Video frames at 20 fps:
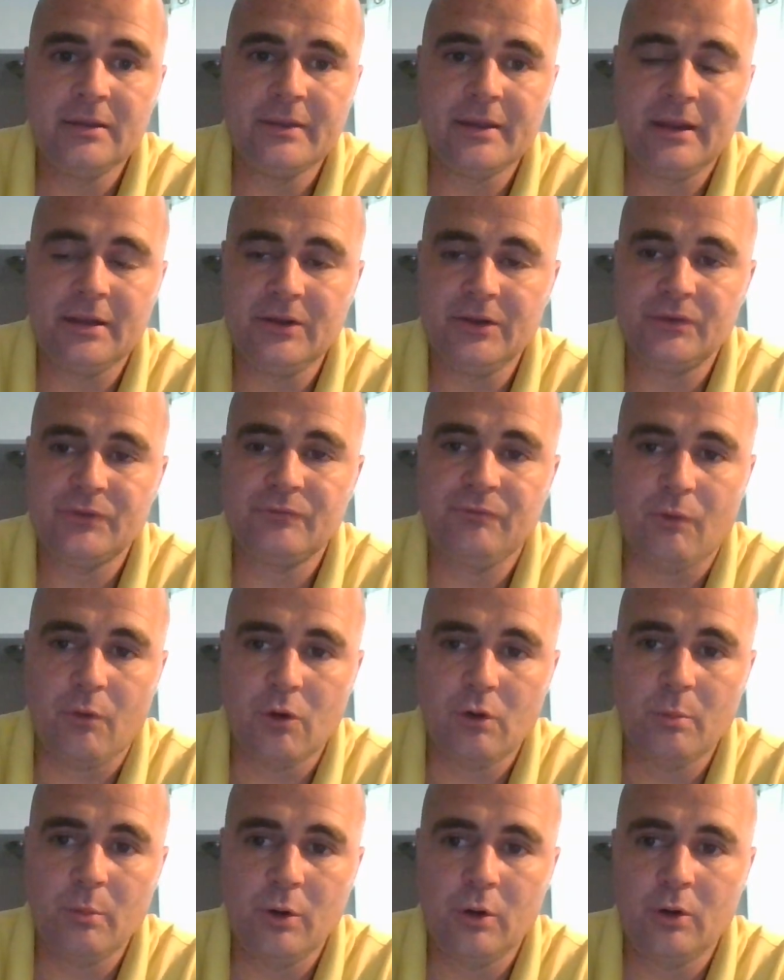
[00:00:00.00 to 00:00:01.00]
That is
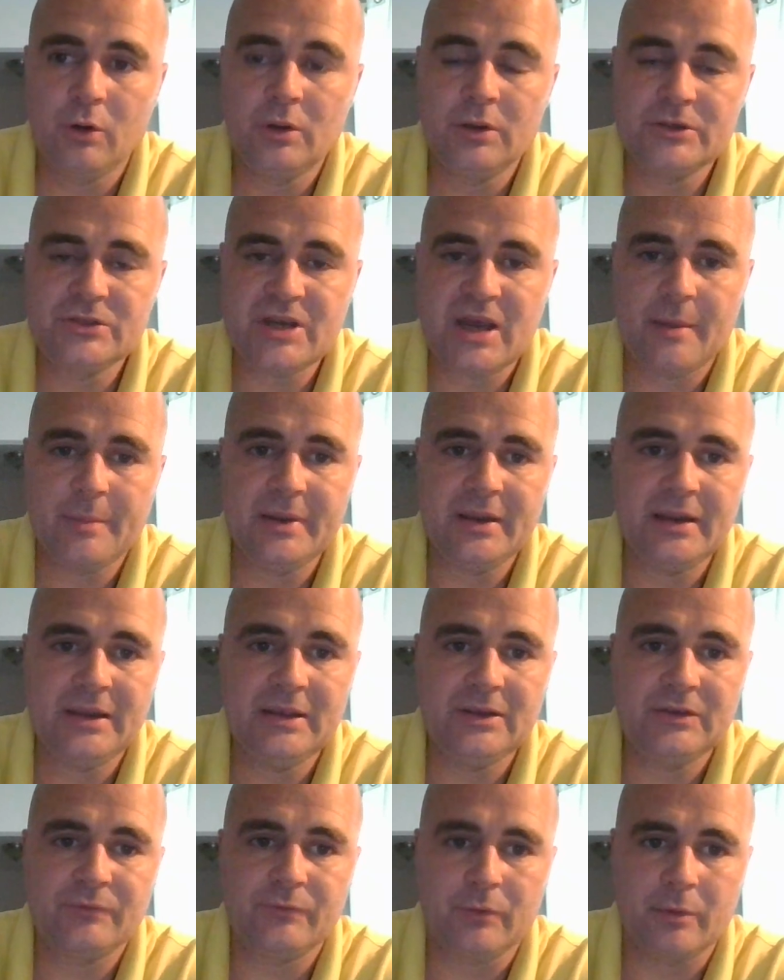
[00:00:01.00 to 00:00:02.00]
formal
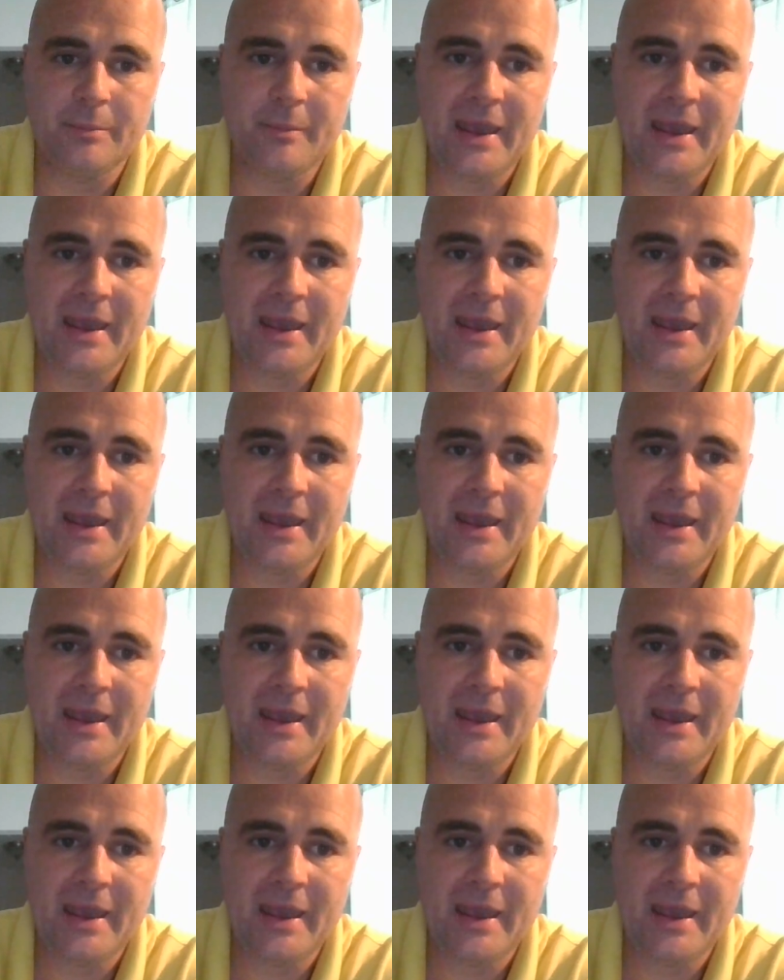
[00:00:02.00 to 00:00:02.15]
Japanese for